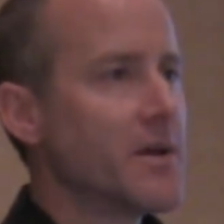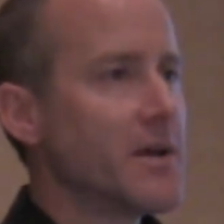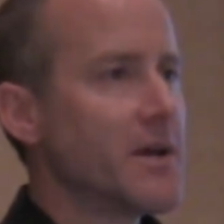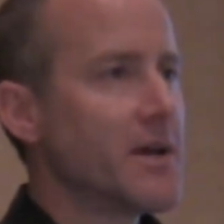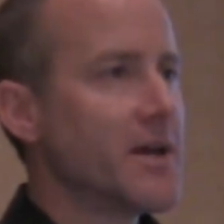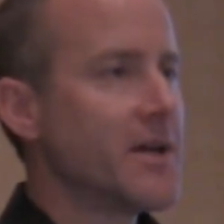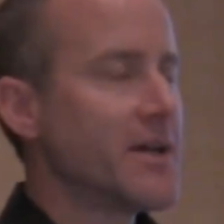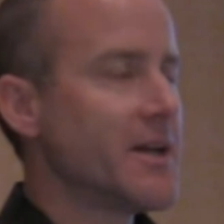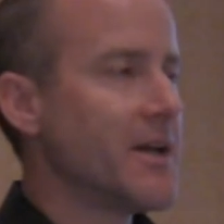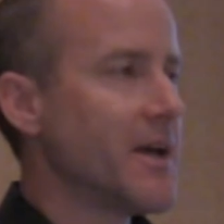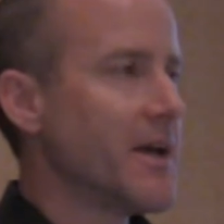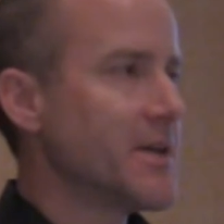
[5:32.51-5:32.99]

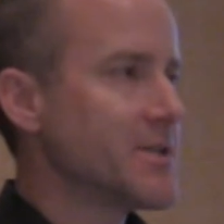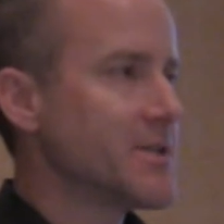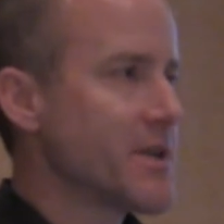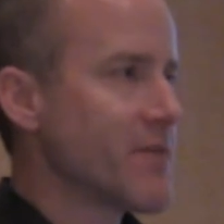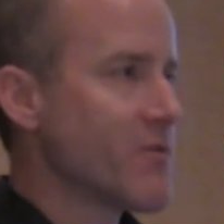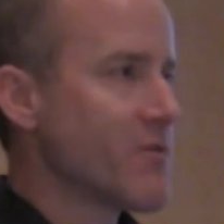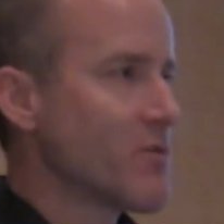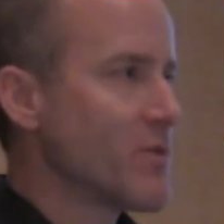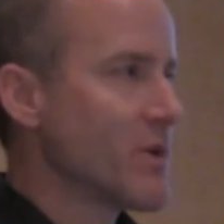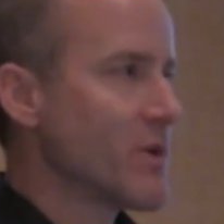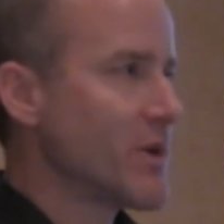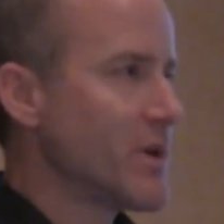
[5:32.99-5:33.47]
And as
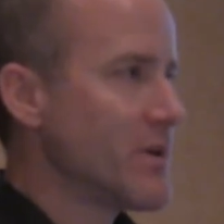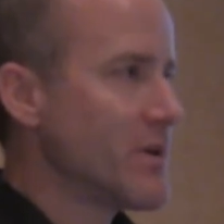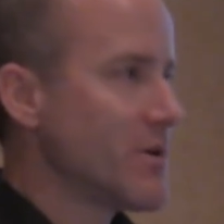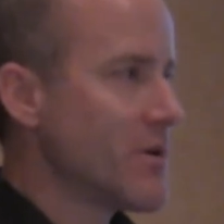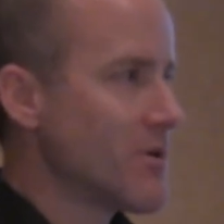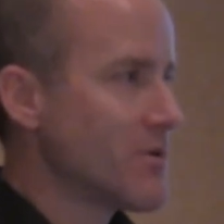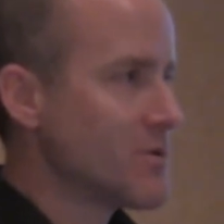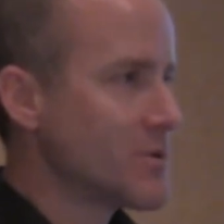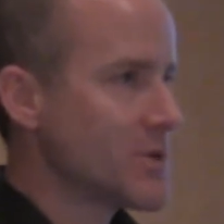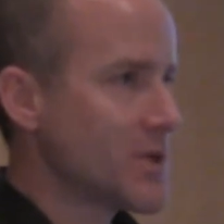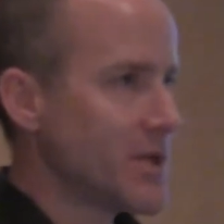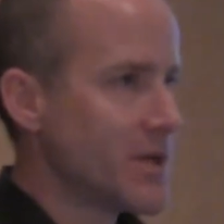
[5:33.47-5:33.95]
everybody
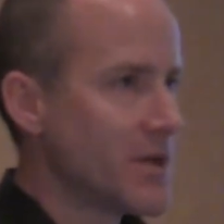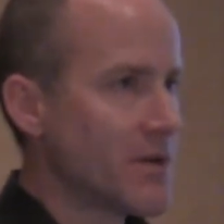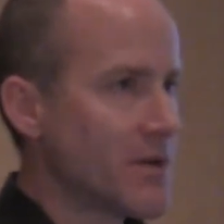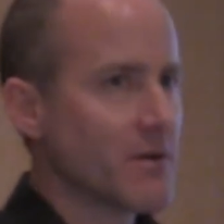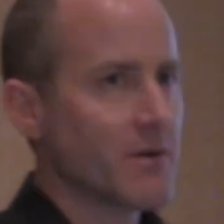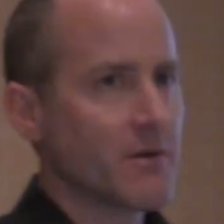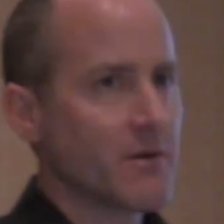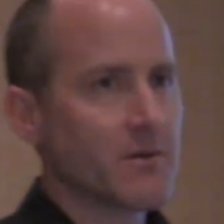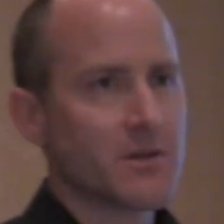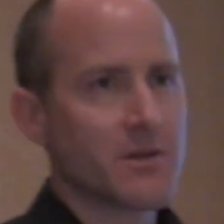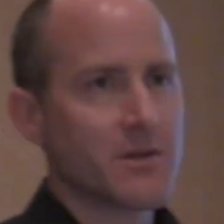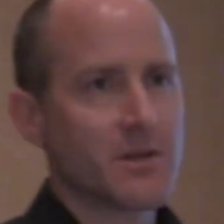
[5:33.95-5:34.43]
knows
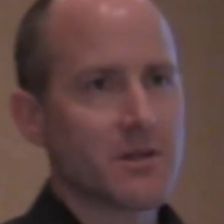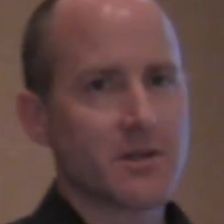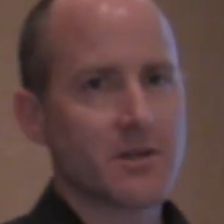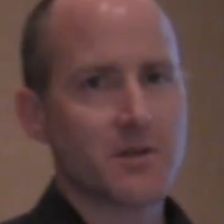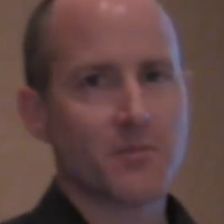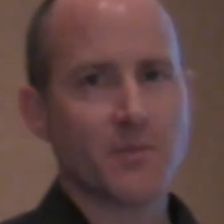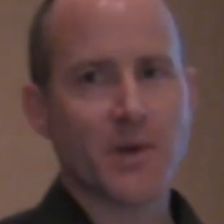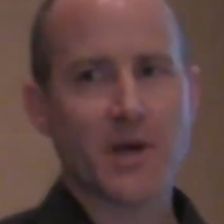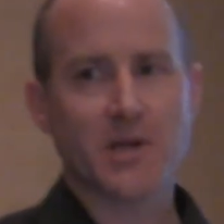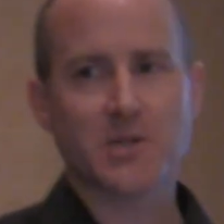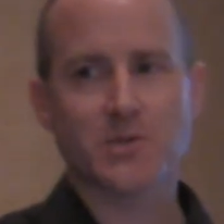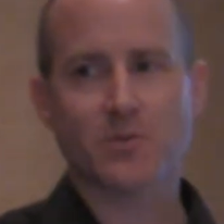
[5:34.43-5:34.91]
here, the
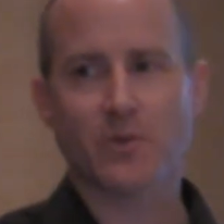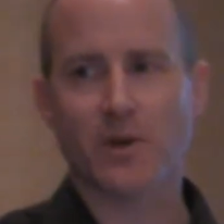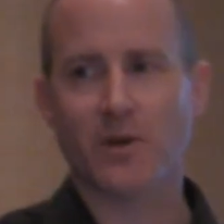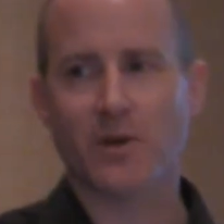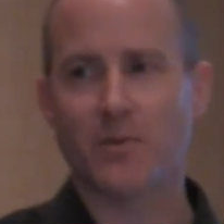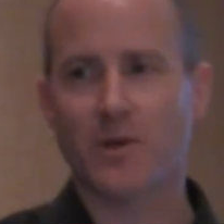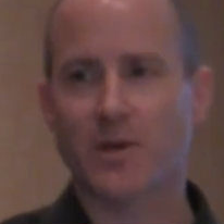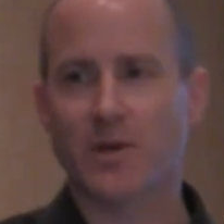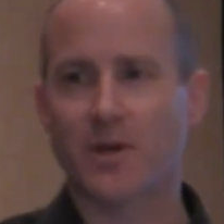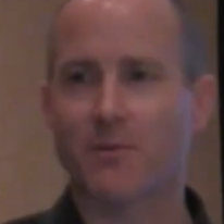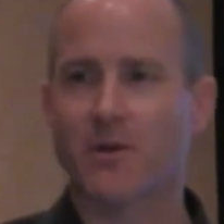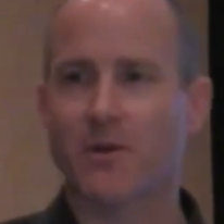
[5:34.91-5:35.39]
best way of
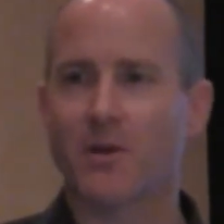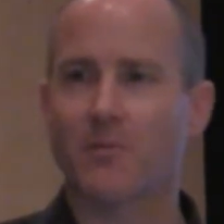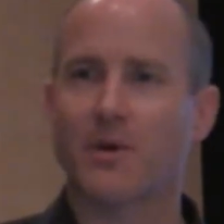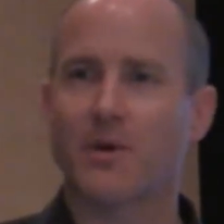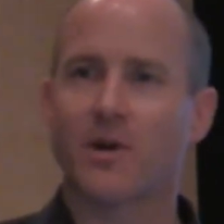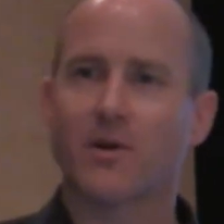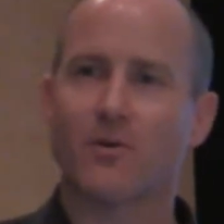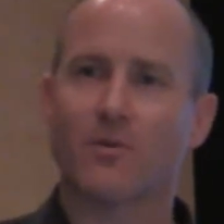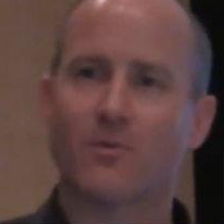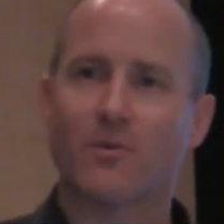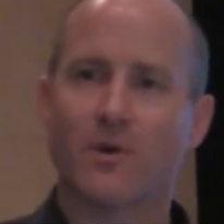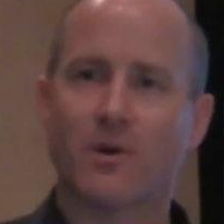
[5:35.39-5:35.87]
becoming a
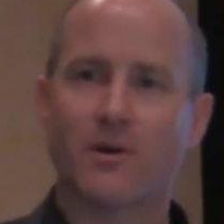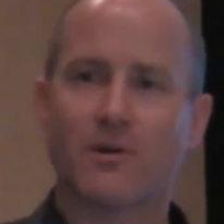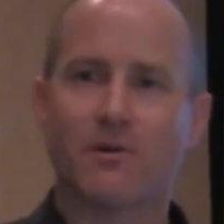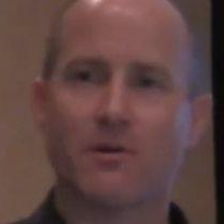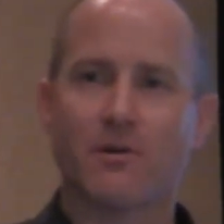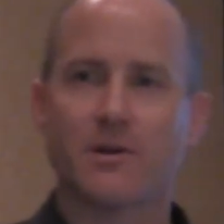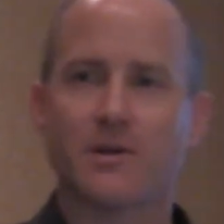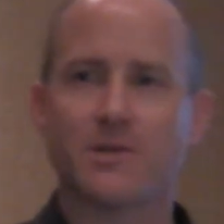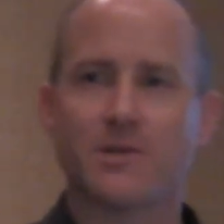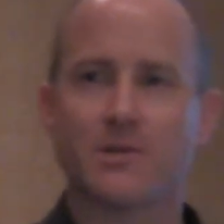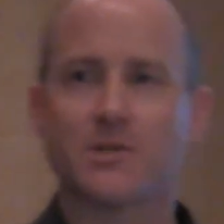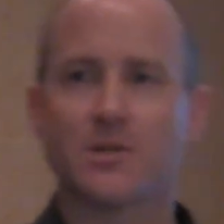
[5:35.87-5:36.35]
better
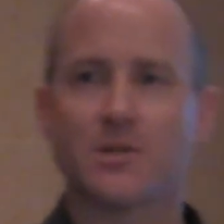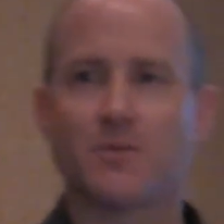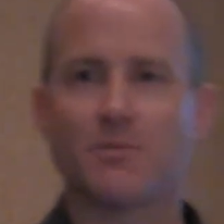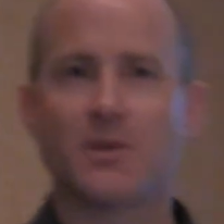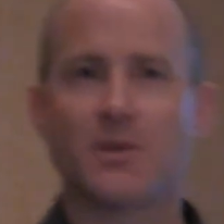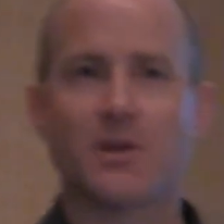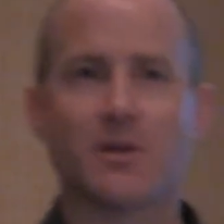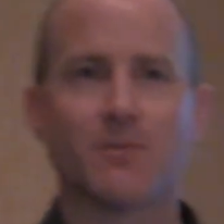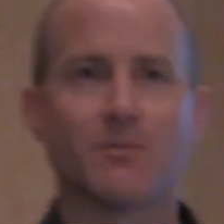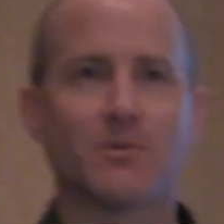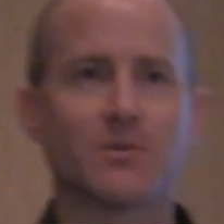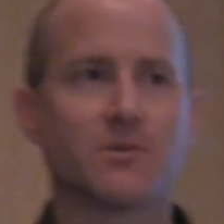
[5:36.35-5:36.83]
runner is to
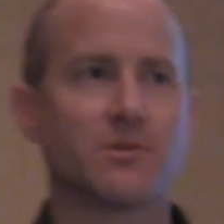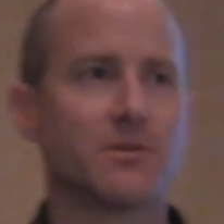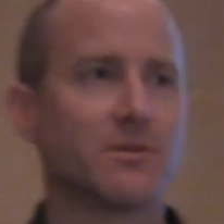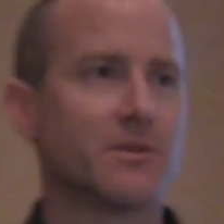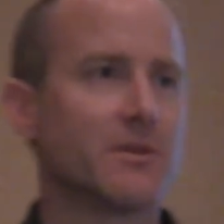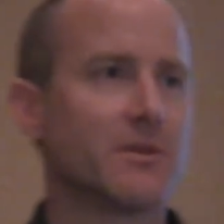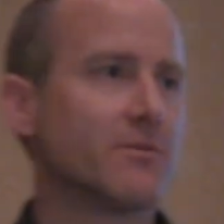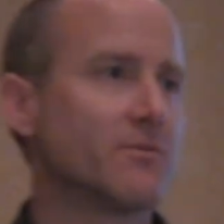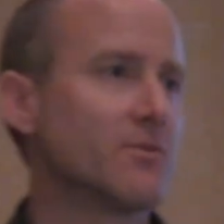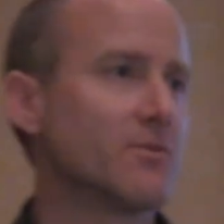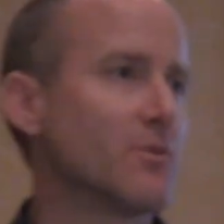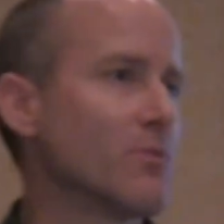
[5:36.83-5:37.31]
be able to
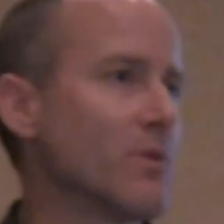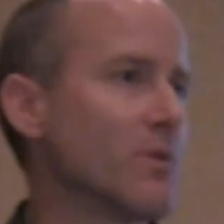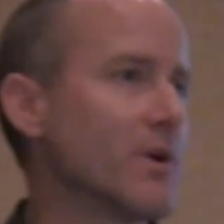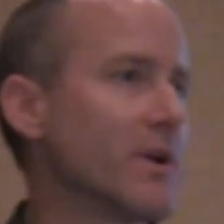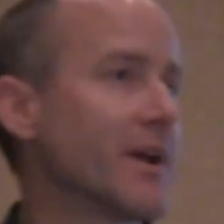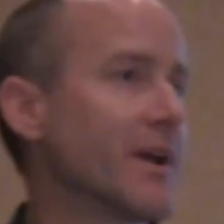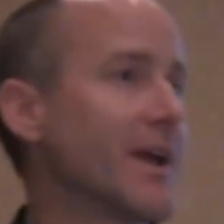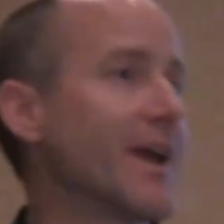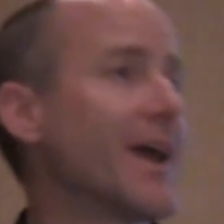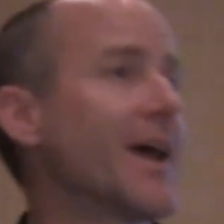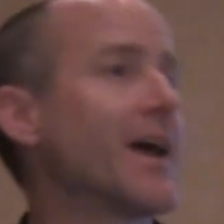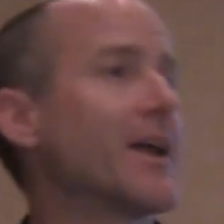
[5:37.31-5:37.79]
live to run
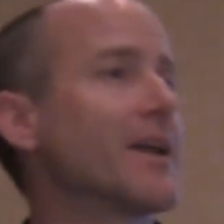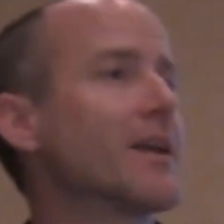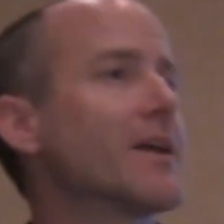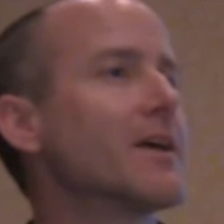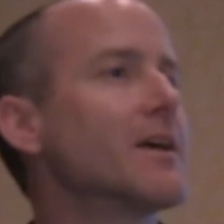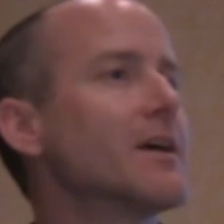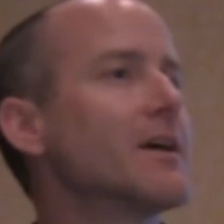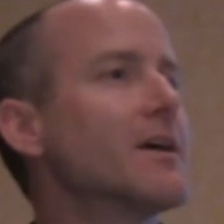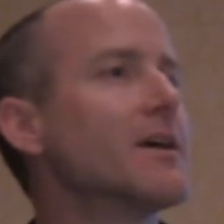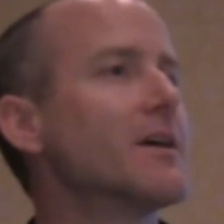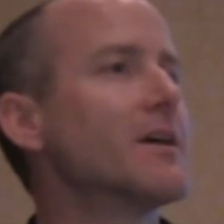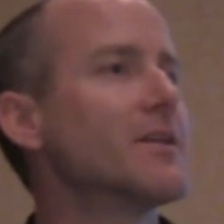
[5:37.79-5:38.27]
again
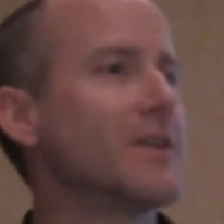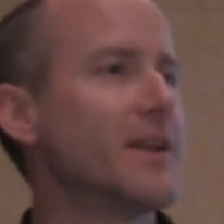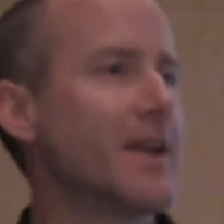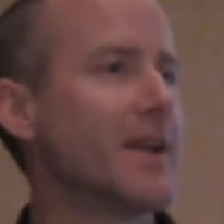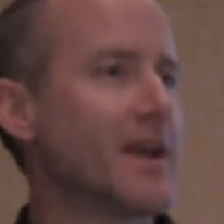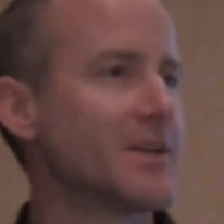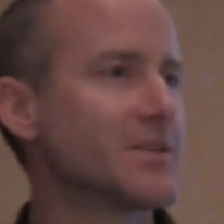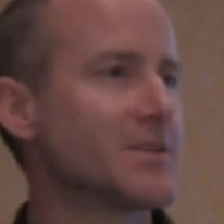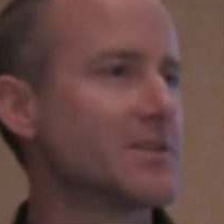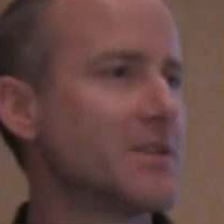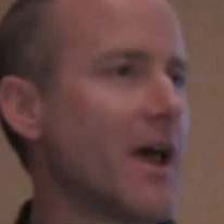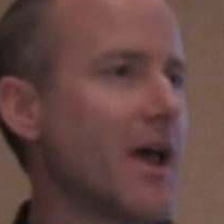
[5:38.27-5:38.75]
the
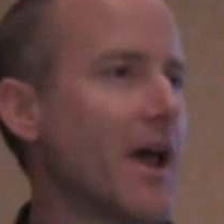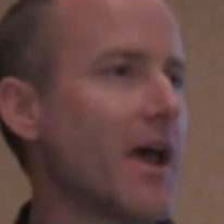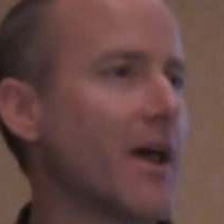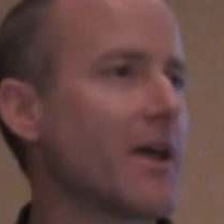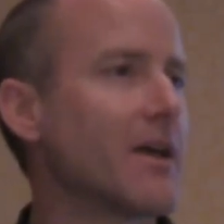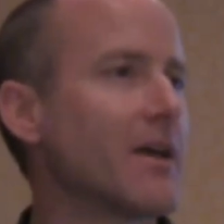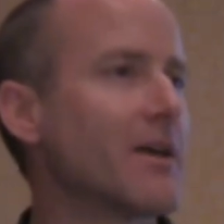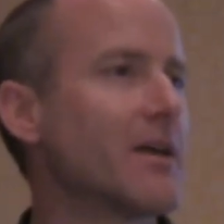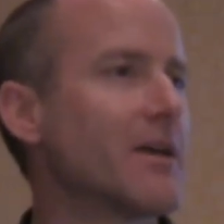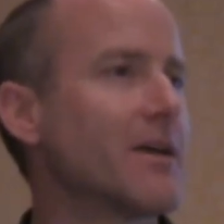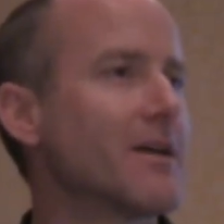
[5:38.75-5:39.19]
next day,